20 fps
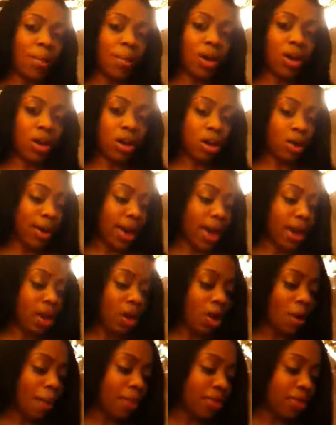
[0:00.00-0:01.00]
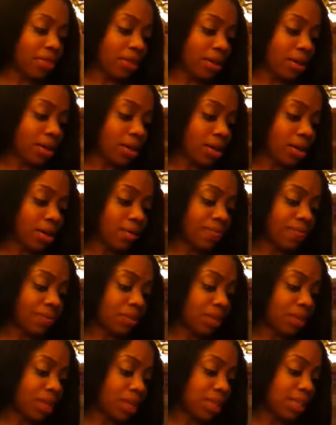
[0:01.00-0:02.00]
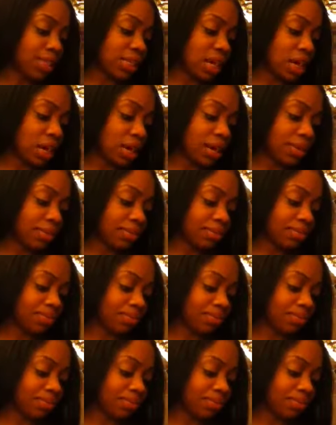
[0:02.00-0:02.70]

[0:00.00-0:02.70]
I'm going to go ahead and open these up.